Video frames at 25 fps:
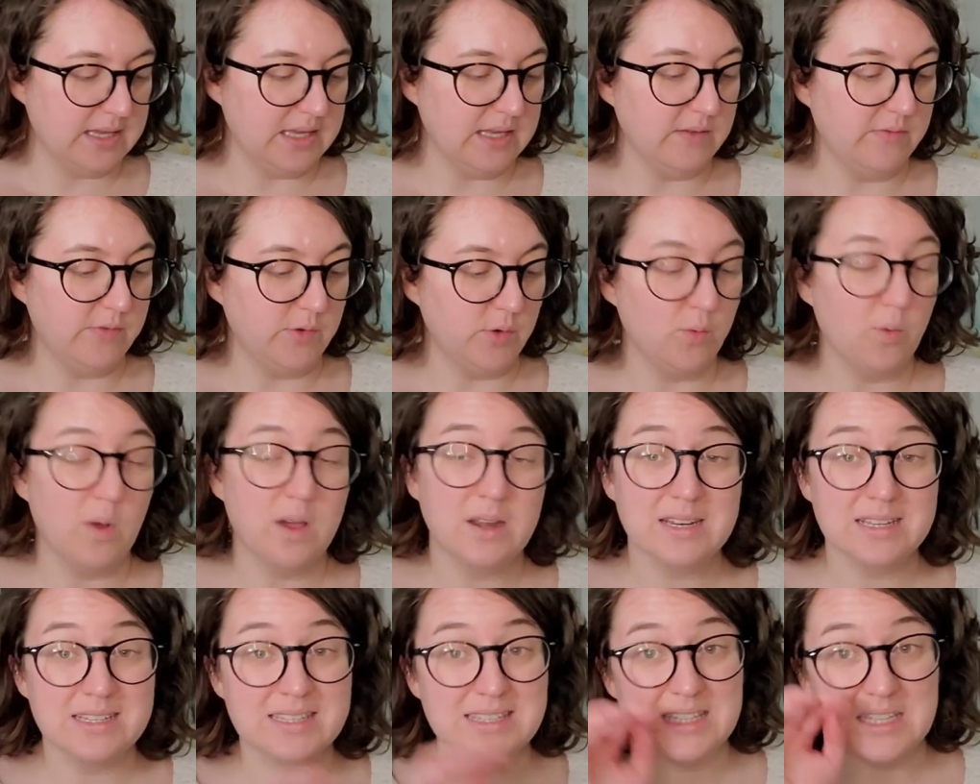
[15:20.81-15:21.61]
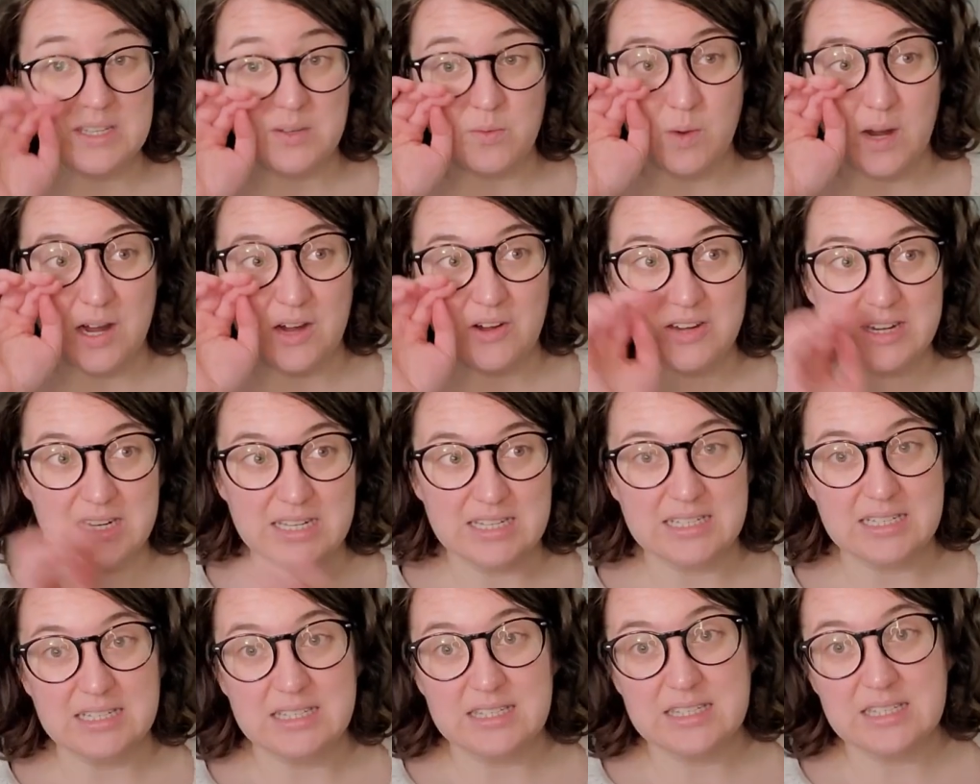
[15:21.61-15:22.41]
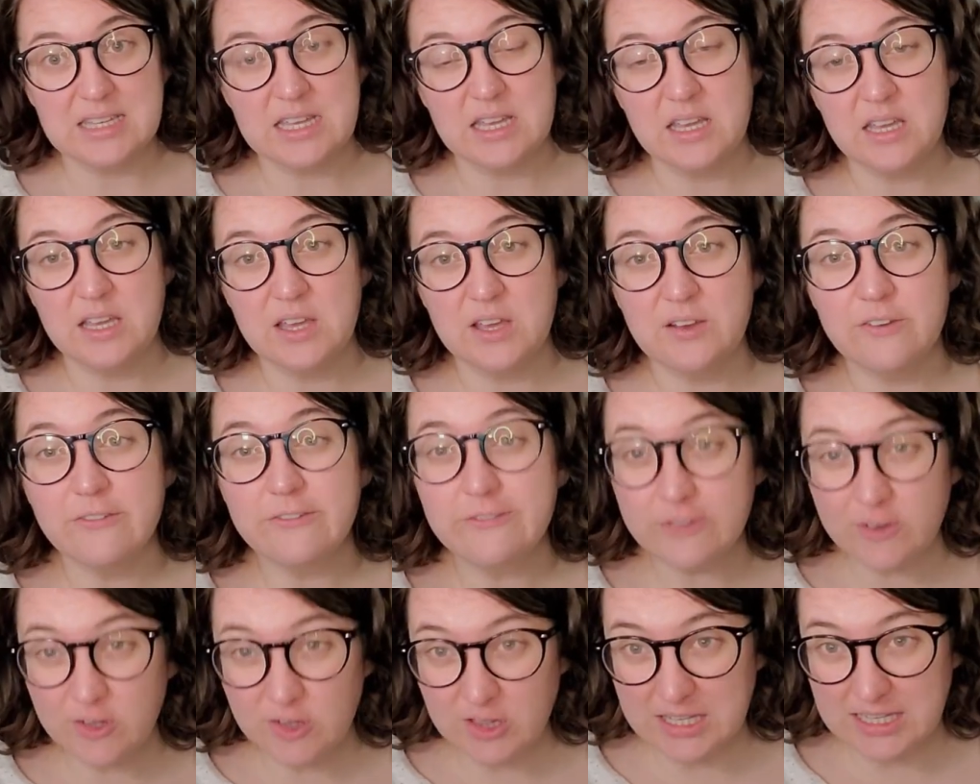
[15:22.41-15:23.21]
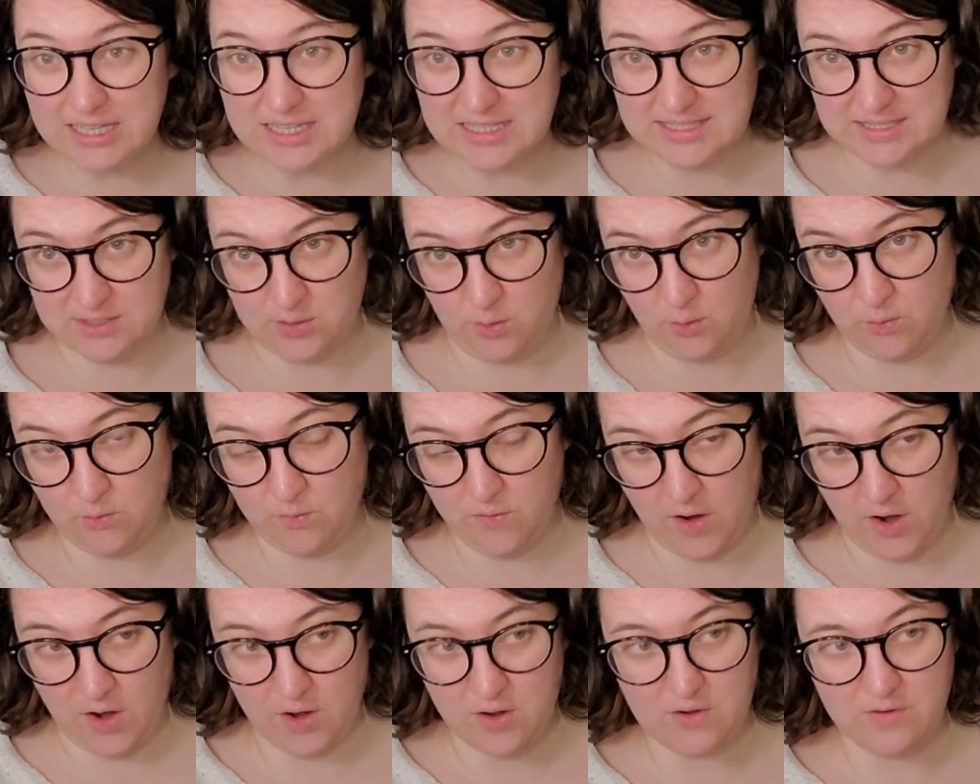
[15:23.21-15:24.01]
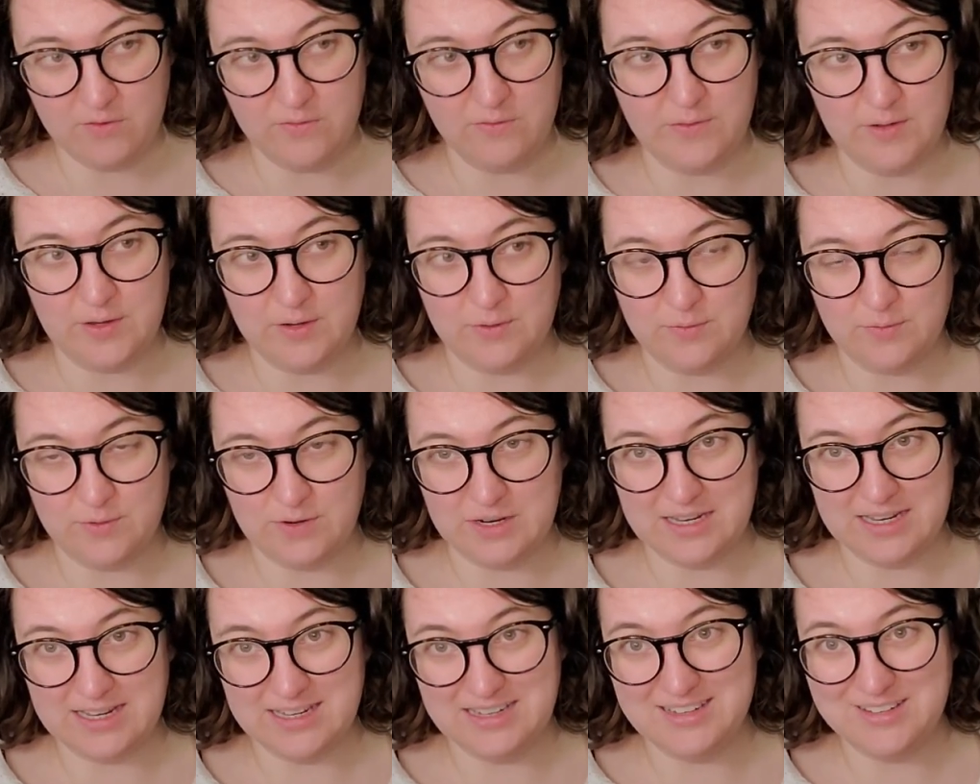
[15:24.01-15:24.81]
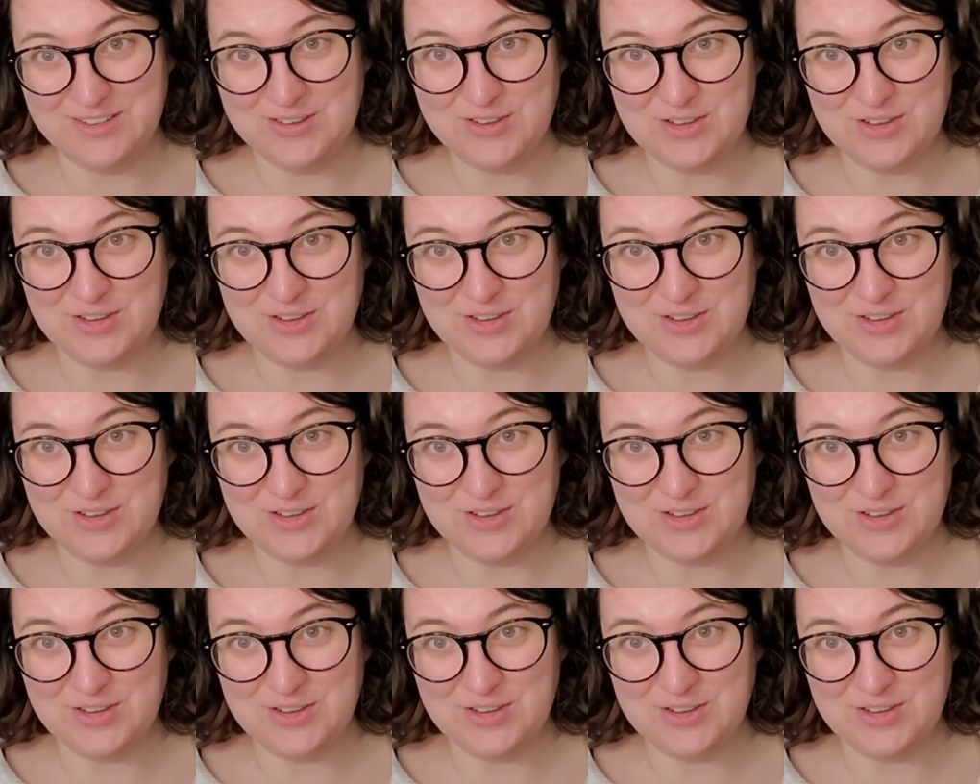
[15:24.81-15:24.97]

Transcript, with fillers: If you want to see where it is fully so far, feel free.